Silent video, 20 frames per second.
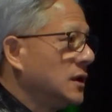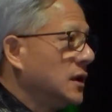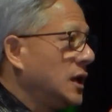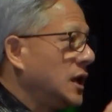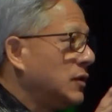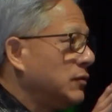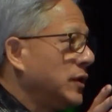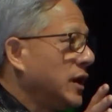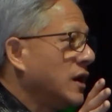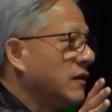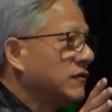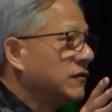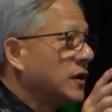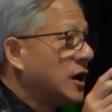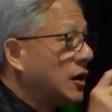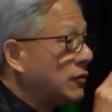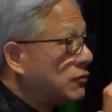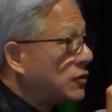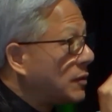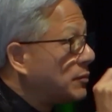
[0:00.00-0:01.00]
and we have
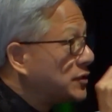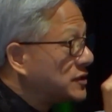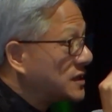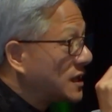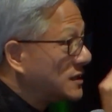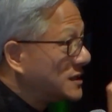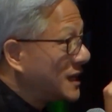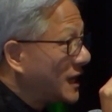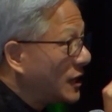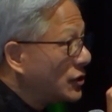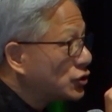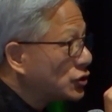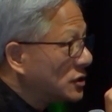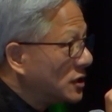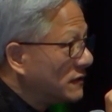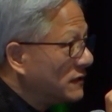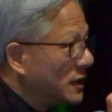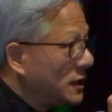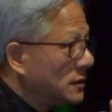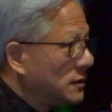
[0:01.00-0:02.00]
a representation
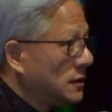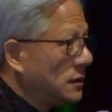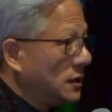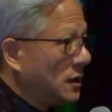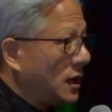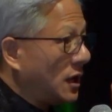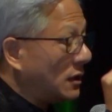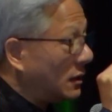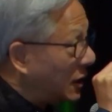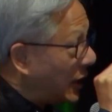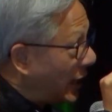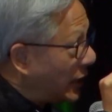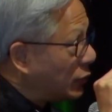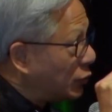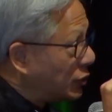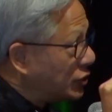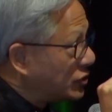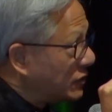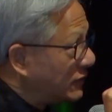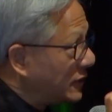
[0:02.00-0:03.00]
of it a
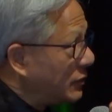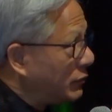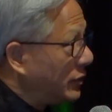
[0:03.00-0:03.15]
language of it.